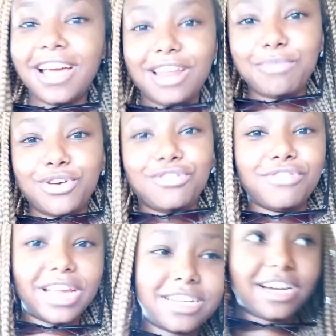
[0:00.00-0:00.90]
Let me go
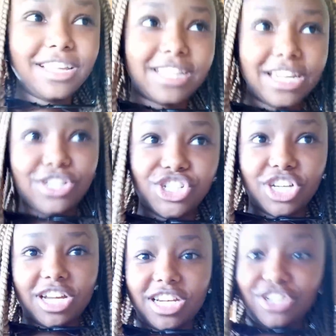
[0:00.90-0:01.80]
find her, then she
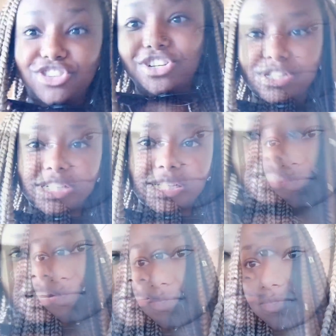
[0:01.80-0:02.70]
can introduce
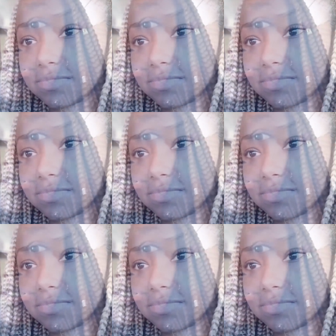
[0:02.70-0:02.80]
herself.